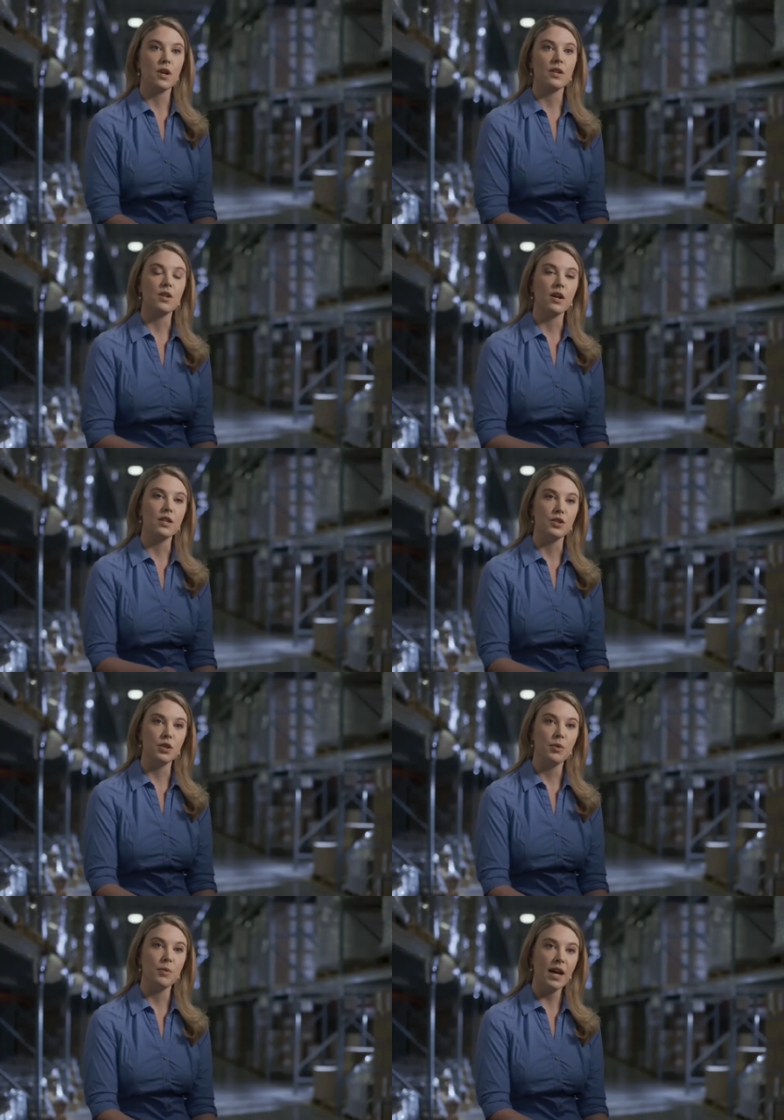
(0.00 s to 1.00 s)
started talking to
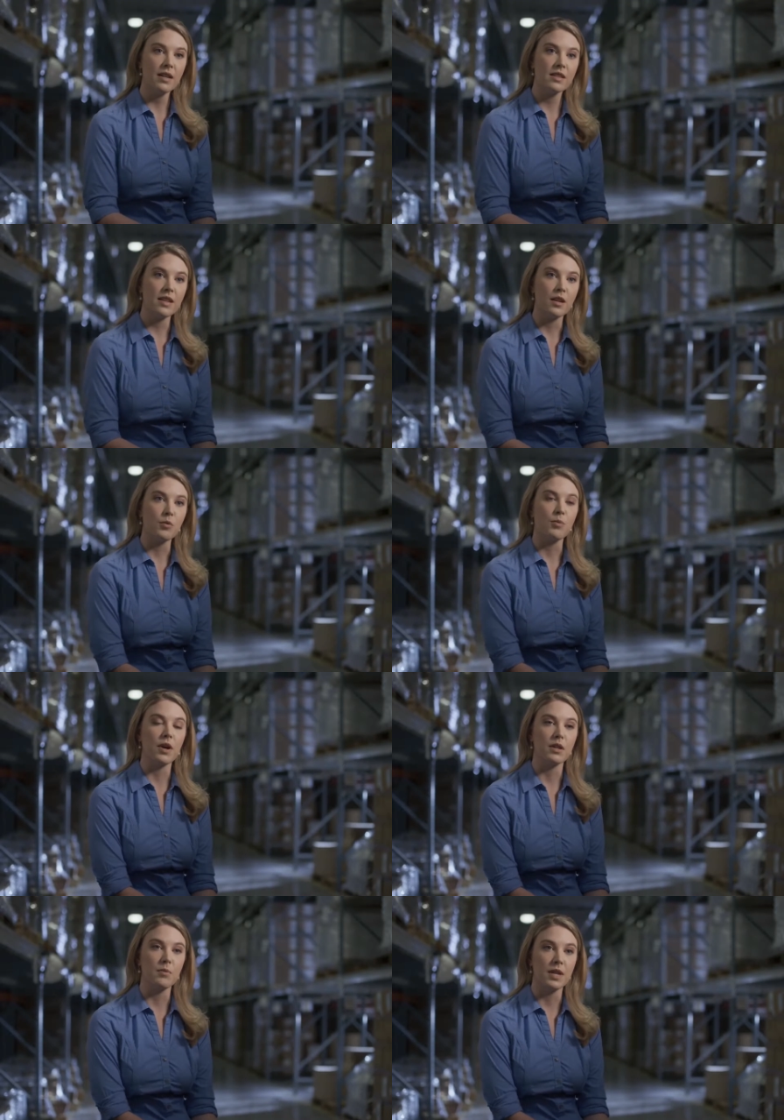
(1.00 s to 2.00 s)
Ubimax and we
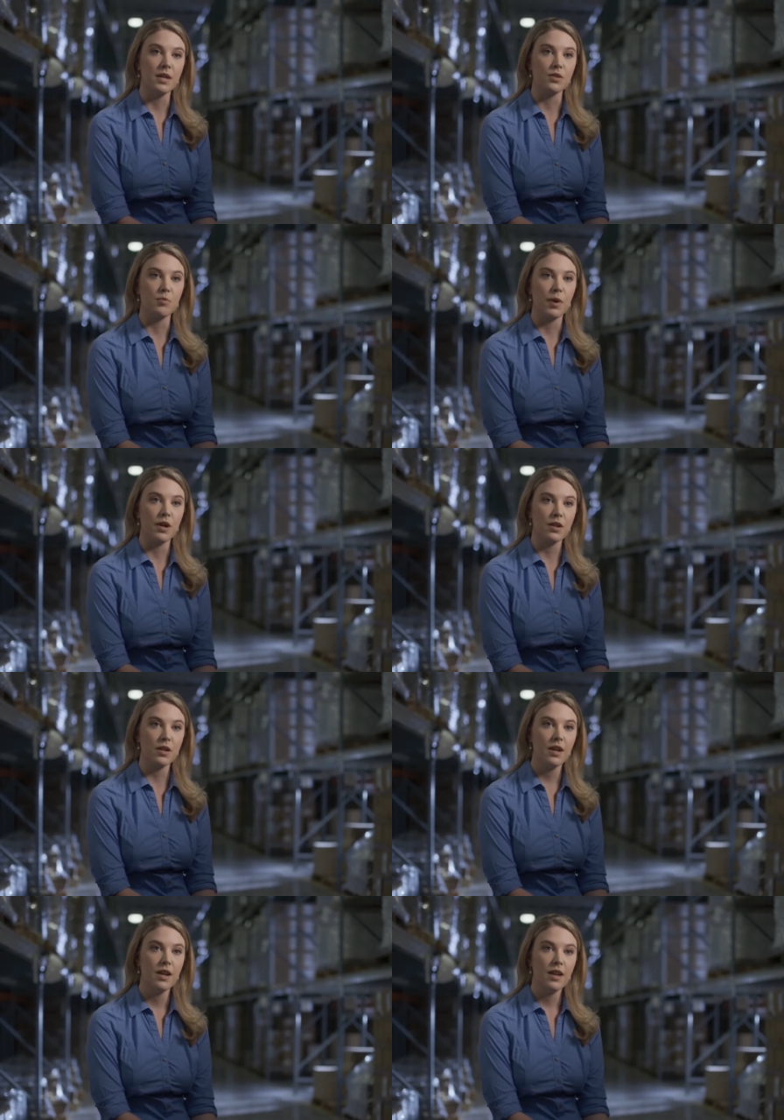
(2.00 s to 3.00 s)
brought them in as our
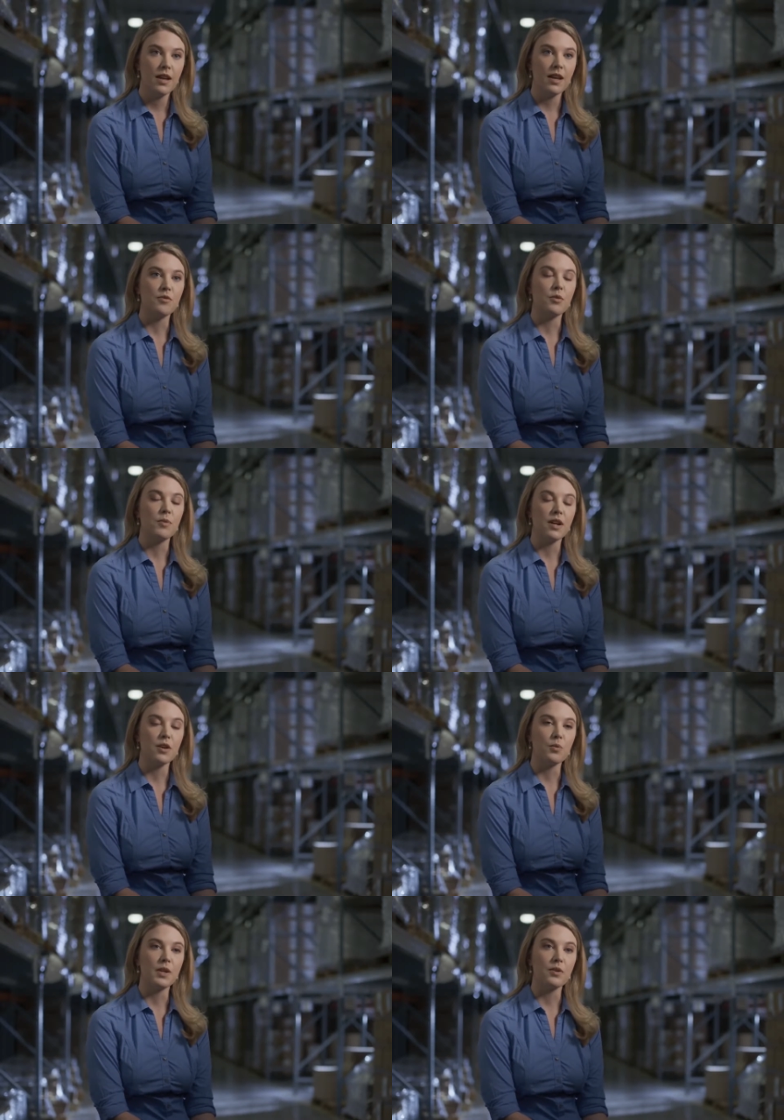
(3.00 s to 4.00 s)
partner. And from
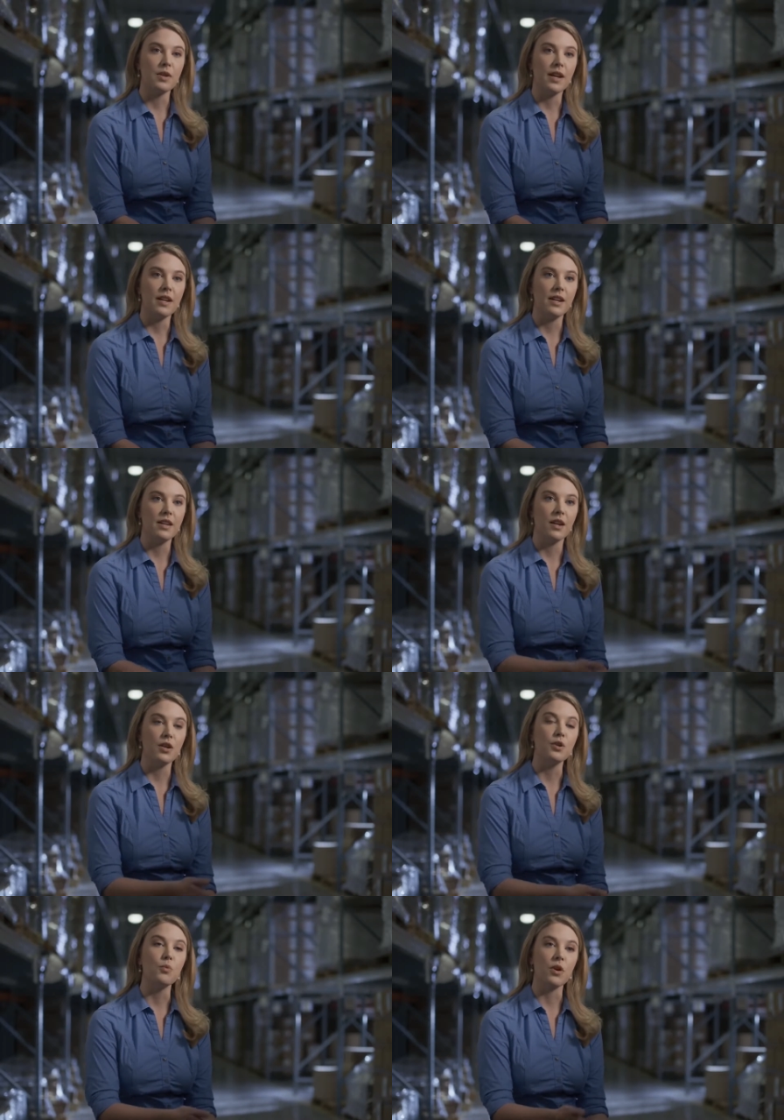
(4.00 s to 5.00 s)
there, we created
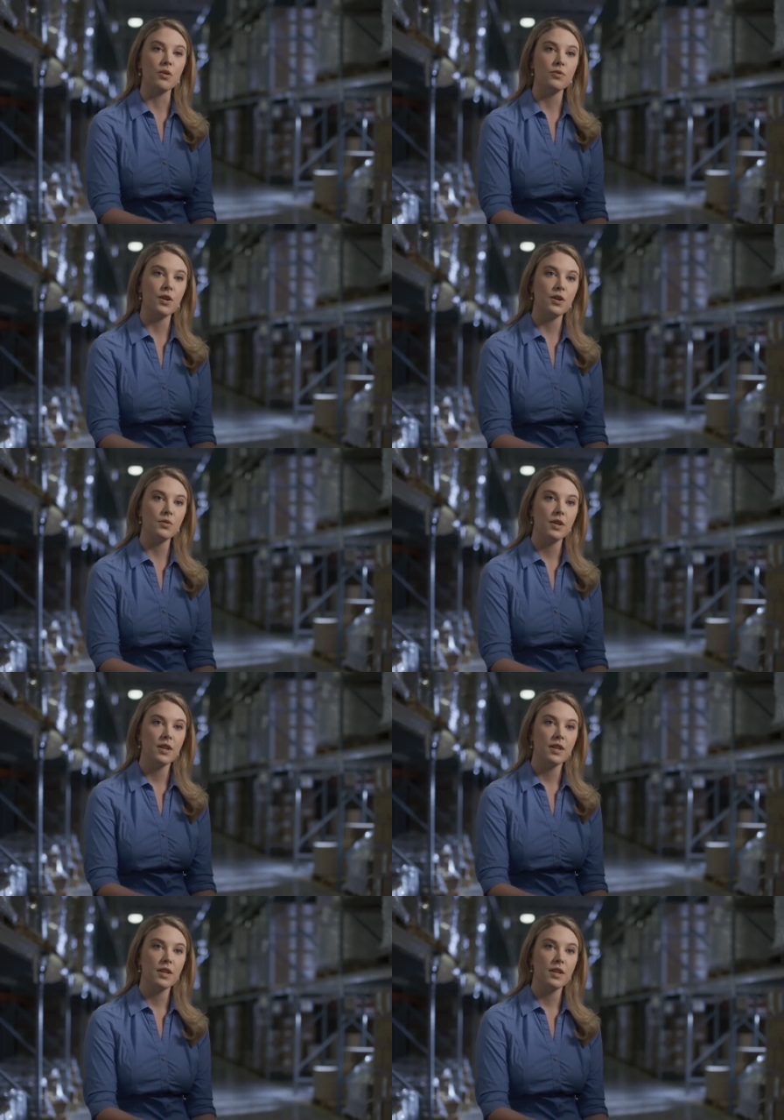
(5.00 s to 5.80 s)
a new workflow.